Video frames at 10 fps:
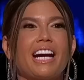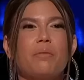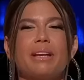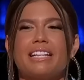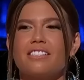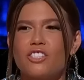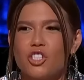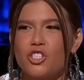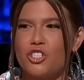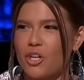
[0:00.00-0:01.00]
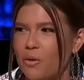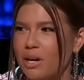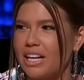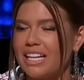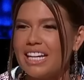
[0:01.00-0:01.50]
I'm like, is this a
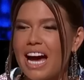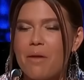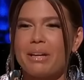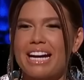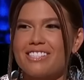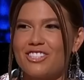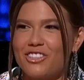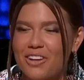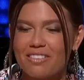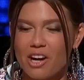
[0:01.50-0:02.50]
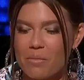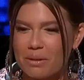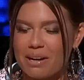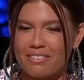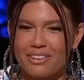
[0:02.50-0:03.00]
joke? I'm like, I still haven't got my
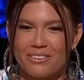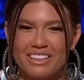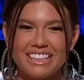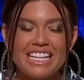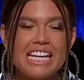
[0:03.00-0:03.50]
ravioli.